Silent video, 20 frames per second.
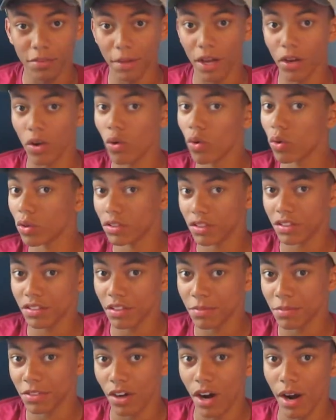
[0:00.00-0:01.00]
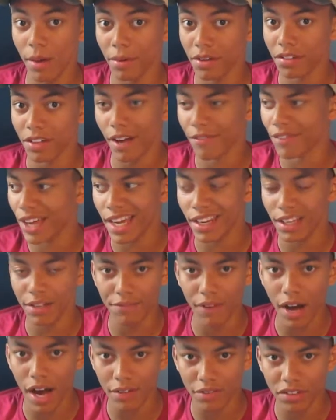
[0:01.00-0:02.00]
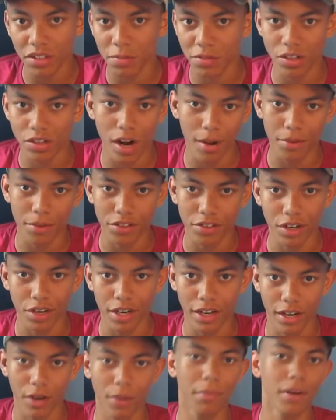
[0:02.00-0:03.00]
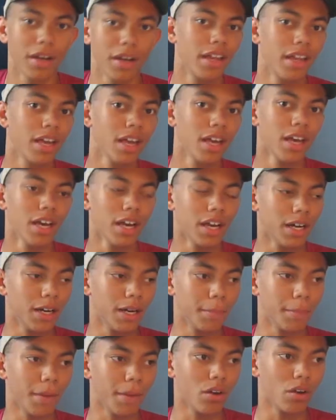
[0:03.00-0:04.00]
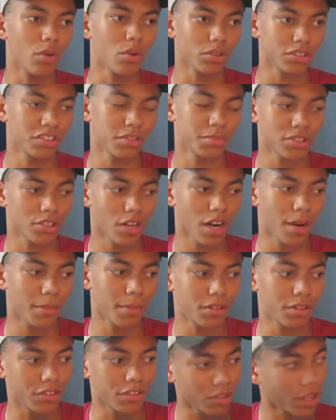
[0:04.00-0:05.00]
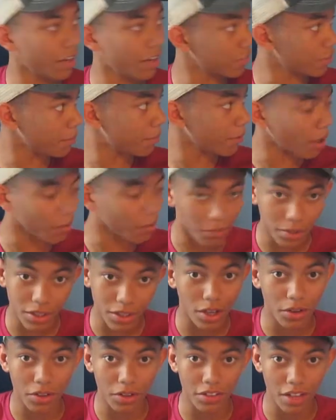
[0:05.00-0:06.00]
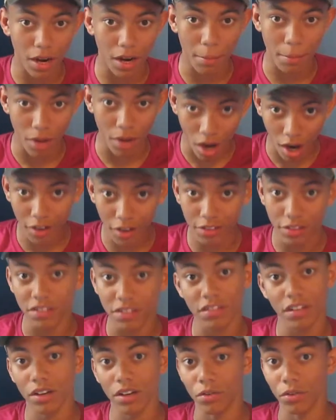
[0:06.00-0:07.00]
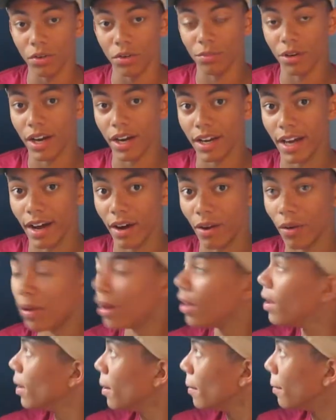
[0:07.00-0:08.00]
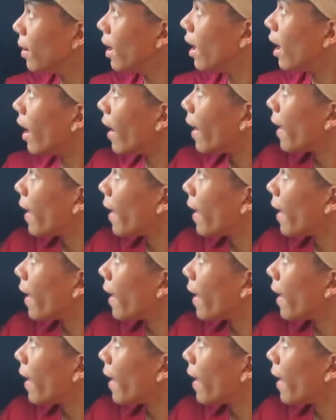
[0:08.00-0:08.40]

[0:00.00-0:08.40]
I have 85 subscribers right now, but my old subscribers, you guys can probably notice that I'm not in the sunroom right now, but I